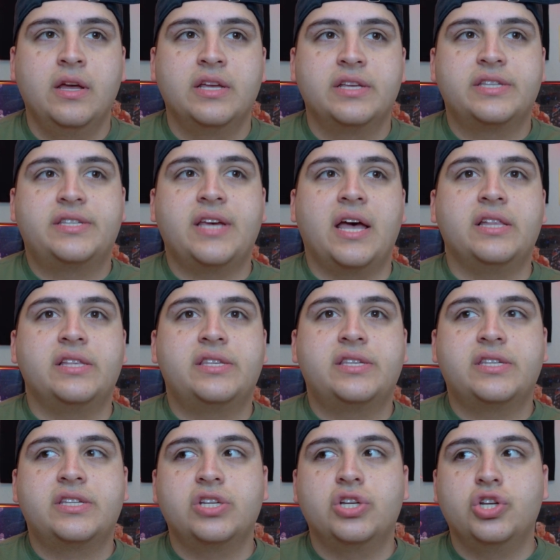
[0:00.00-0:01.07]

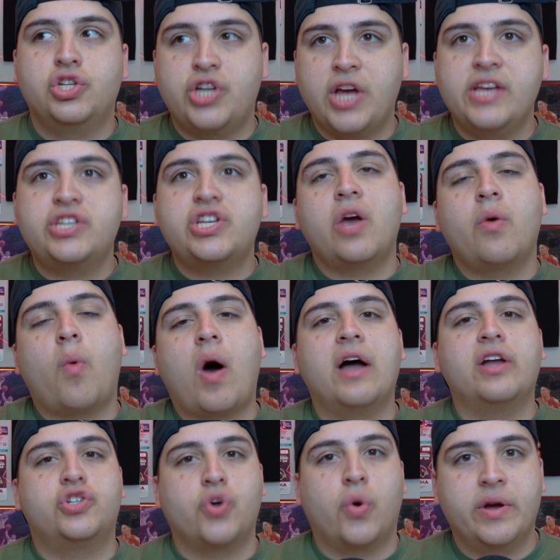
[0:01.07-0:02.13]
since J.J.
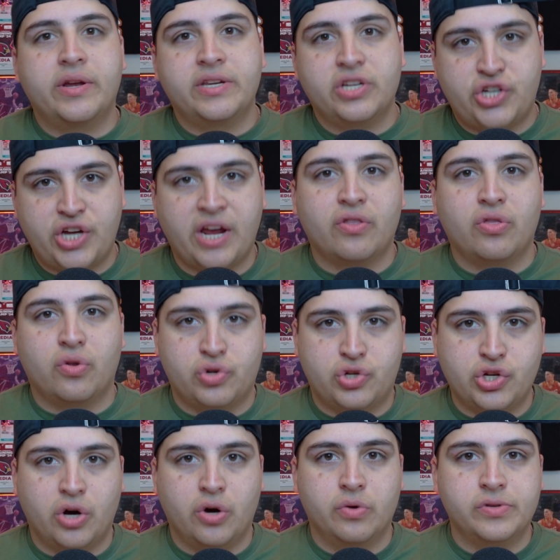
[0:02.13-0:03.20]
Watt joined Chandler
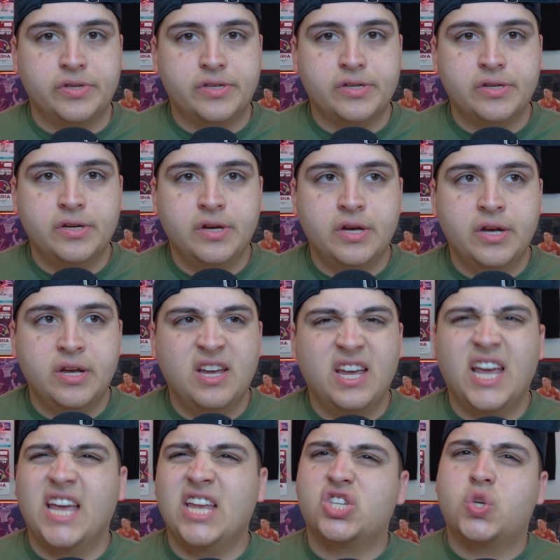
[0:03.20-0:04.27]
Jones
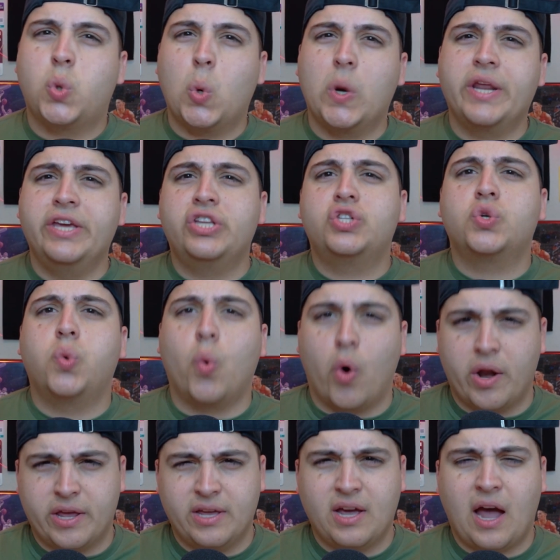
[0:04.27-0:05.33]
in
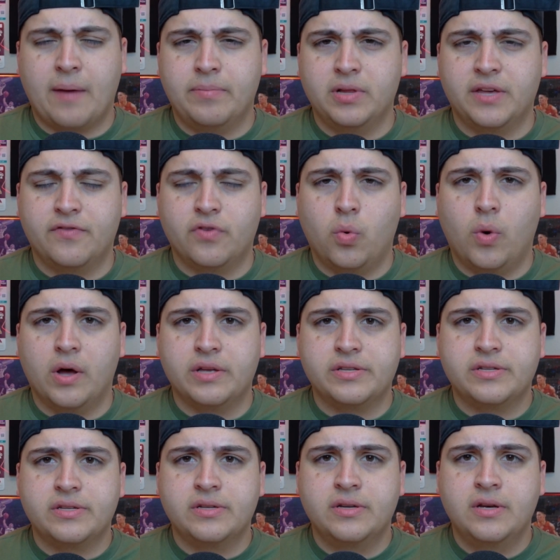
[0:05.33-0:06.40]
2020, I believe it
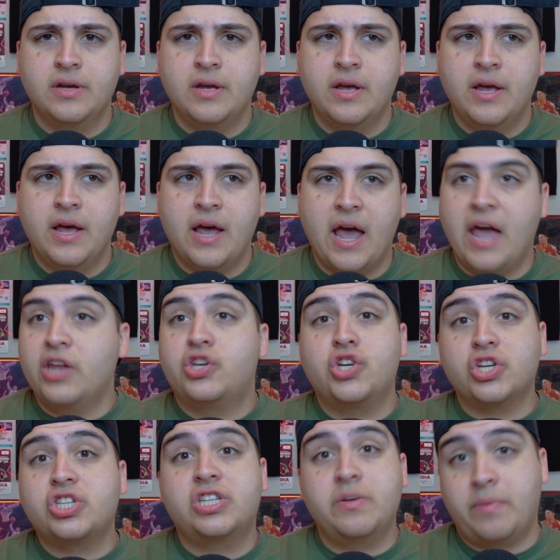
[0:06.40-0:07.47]
was. And
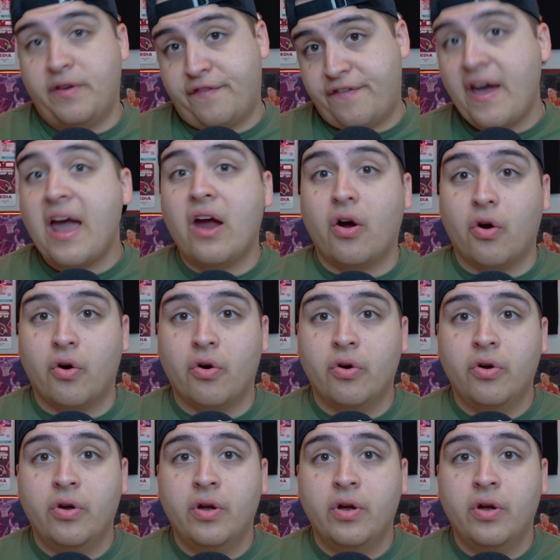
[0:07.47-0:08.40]
just to be fair,